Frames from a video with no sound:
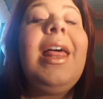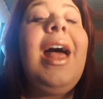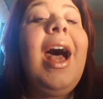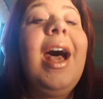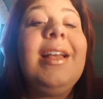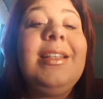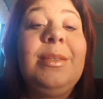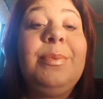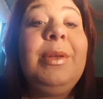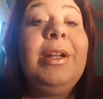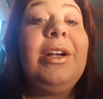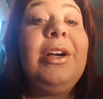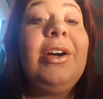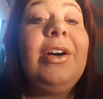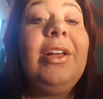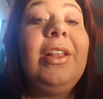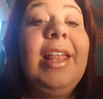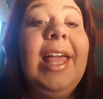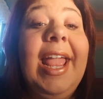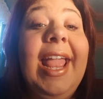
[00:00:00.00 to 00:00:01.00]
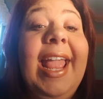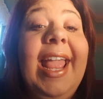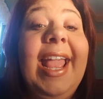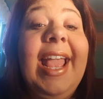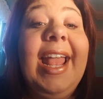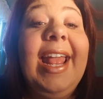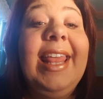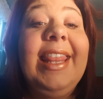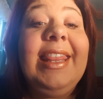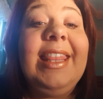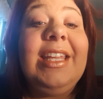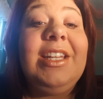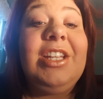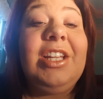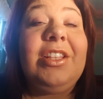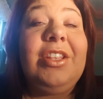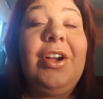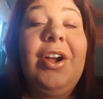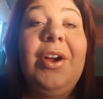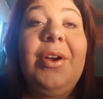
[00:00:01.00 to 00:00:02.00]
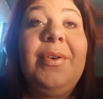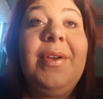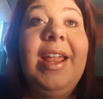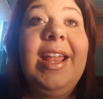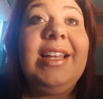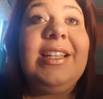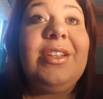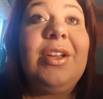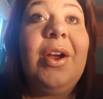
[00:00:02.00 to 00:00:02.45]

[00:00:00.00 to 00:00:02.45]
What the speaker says: hospital, and they checked the heart rates.